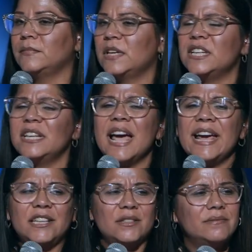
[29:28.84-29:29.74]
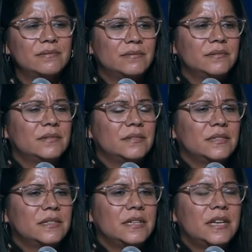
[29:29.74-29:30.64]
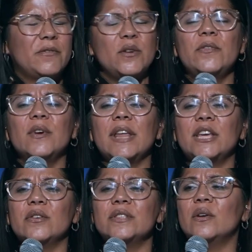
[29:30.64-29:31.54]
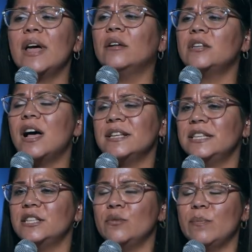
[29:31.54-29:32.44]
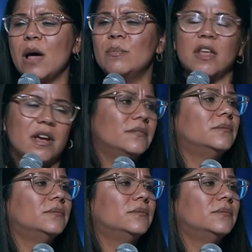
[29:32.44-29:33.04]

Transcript: tonight, if you feel like you're still held hostage in Babylon,